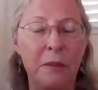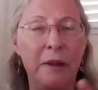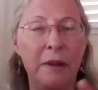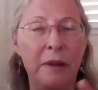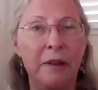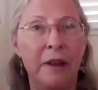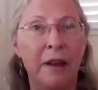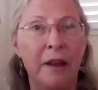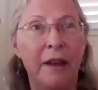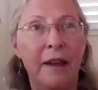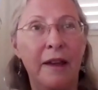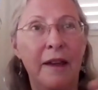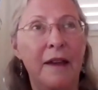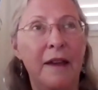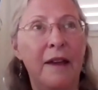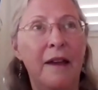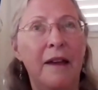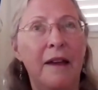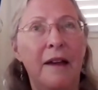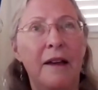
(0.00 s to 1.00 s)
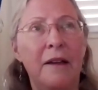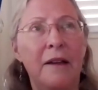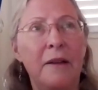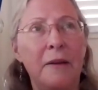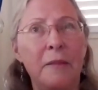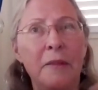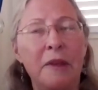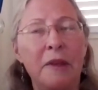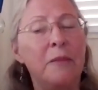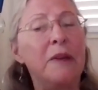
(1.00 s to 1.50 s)
But
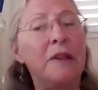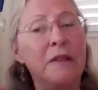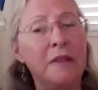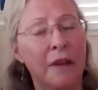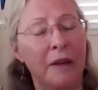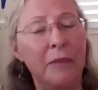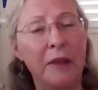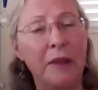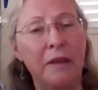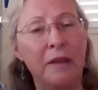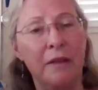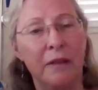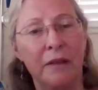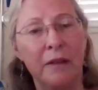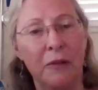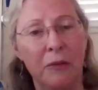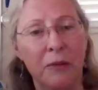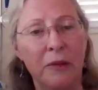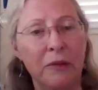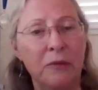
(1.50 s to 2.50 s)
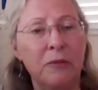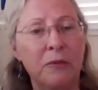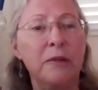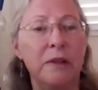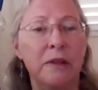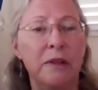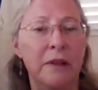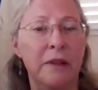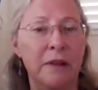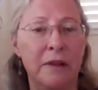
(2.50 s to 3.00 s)
in the meantime, the healing was
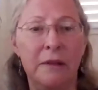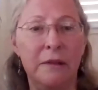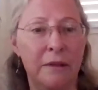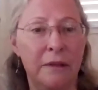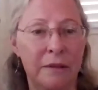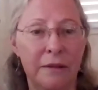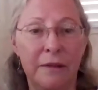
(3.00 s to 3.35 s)
really,